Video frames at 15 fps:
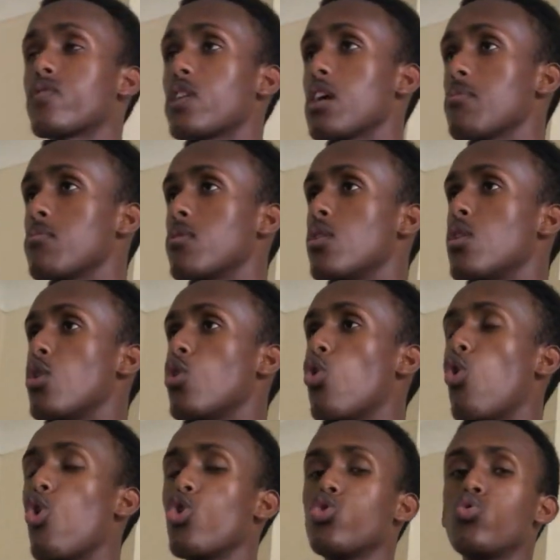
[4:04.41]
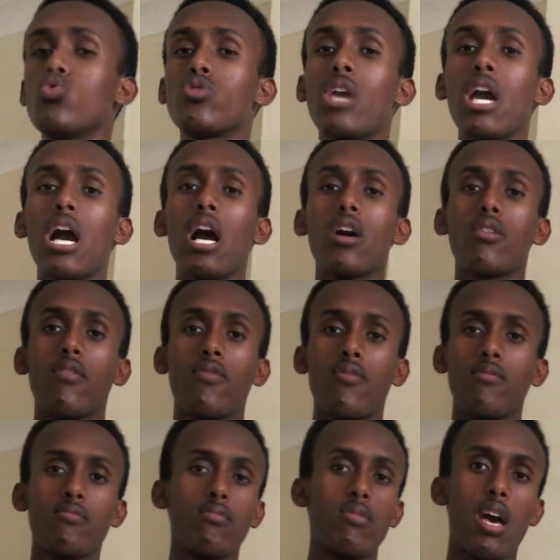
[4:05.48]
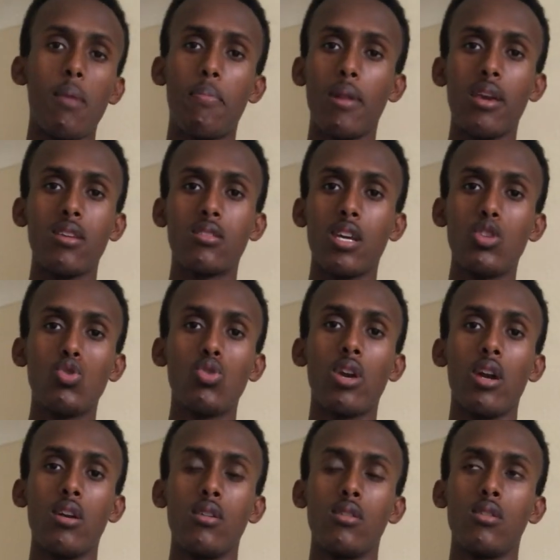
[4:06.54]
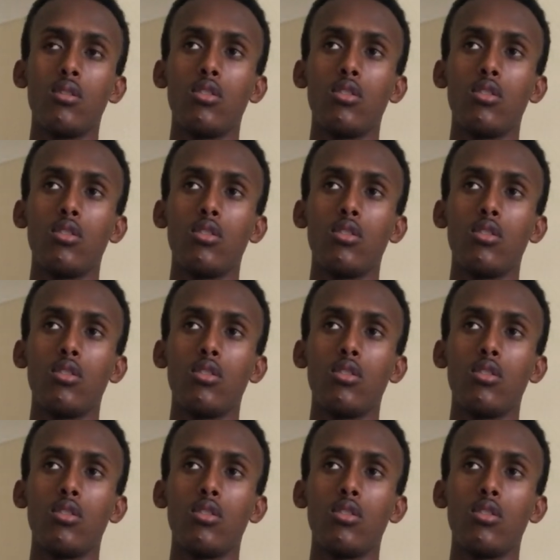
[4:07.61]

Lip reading: of time, or you get out of that place and you get